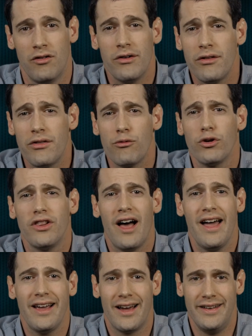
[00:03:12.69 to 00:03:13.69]
Rather than
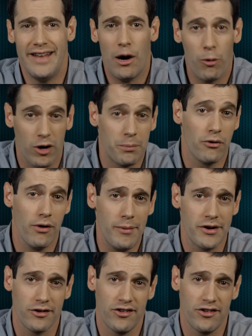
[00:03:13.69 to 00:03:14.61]
relying on network perimeter